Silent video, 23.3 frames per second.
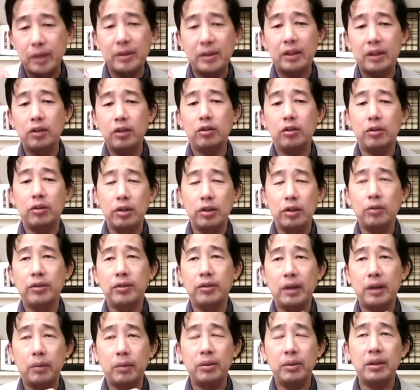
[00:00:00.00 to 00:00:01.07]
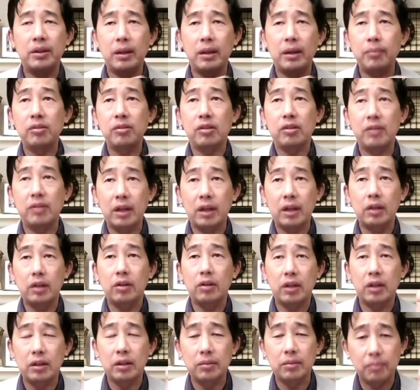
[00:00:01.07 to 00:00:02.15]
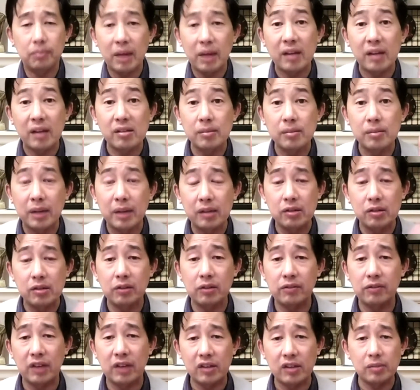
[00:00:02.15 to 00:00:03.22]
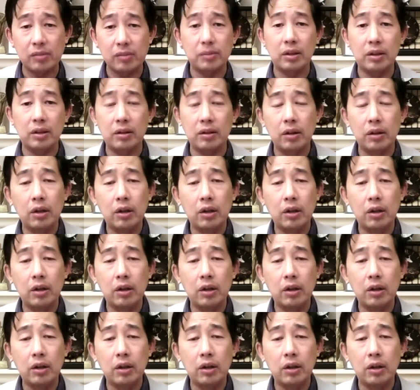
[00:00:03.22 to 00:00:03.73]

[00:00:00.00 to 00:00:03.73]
that you're there with them so that you can maximize your investment,